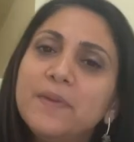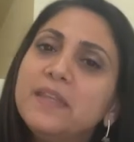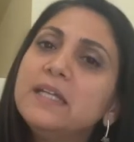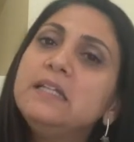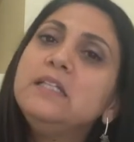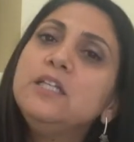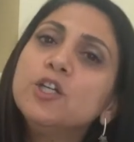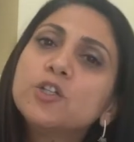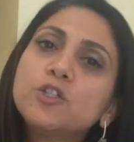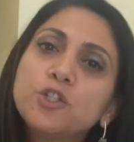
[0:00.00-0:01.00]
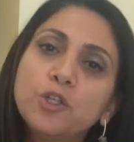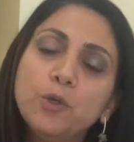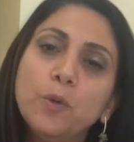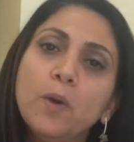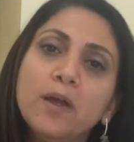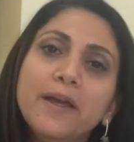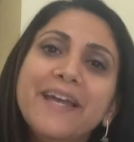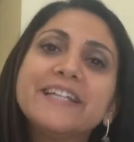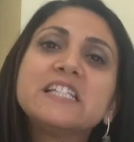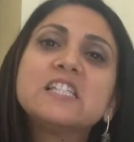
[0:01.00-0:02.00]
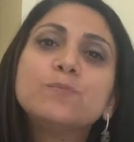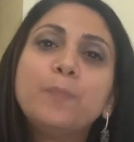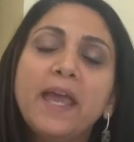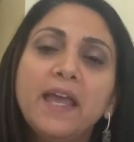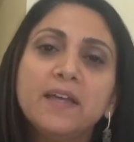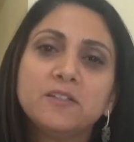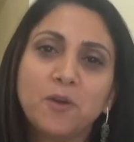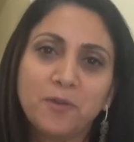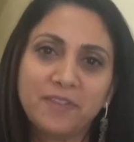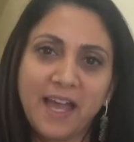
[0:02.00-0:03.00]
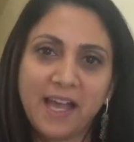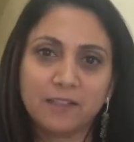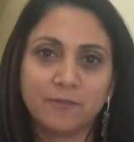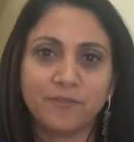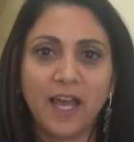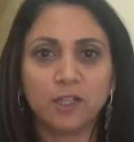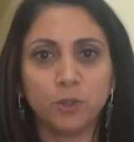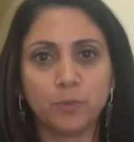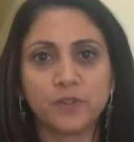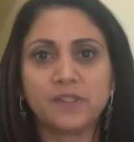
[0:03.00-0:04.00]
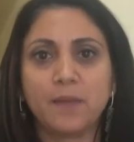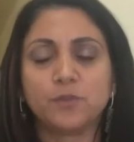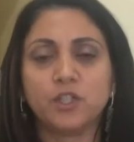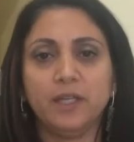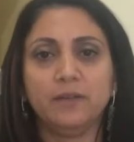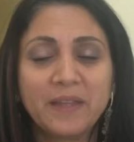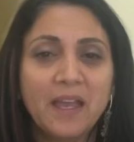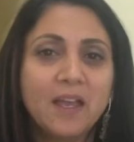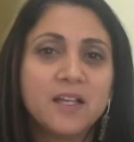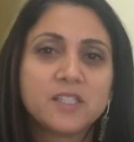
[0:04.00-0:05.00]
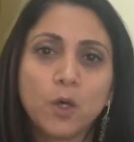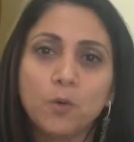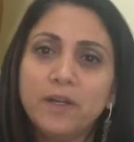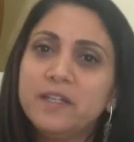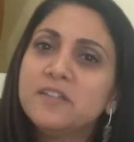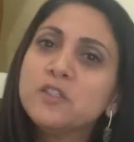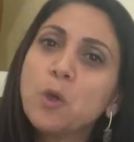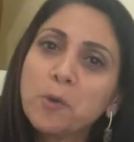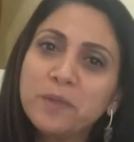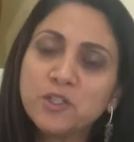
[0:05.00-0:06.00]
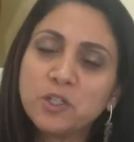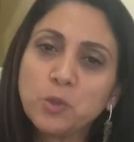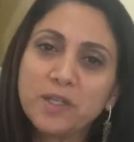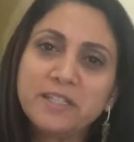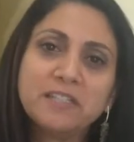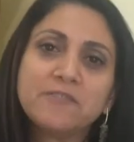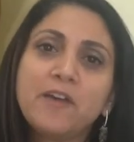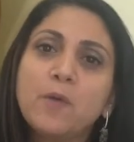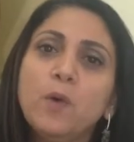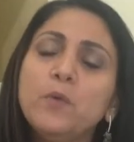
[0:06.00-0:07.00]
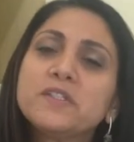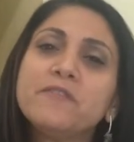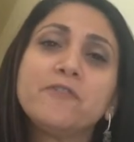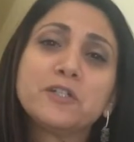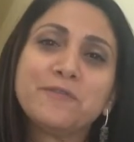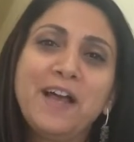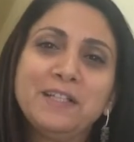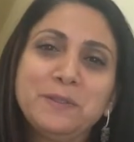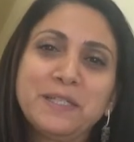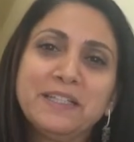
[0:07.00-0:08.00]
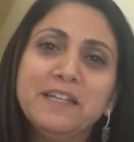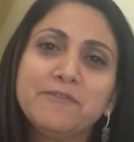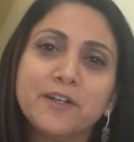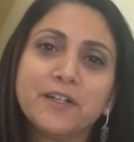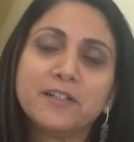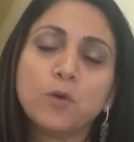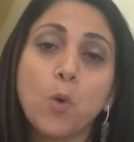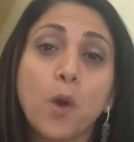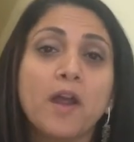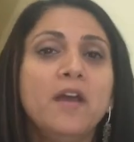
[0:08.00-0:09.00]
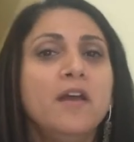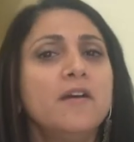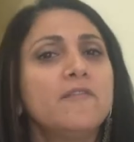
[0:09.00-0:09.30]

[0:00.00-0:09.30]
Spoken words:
but then in year two, expand on that value perception. So it is your mission to identify what was the first value delivered, or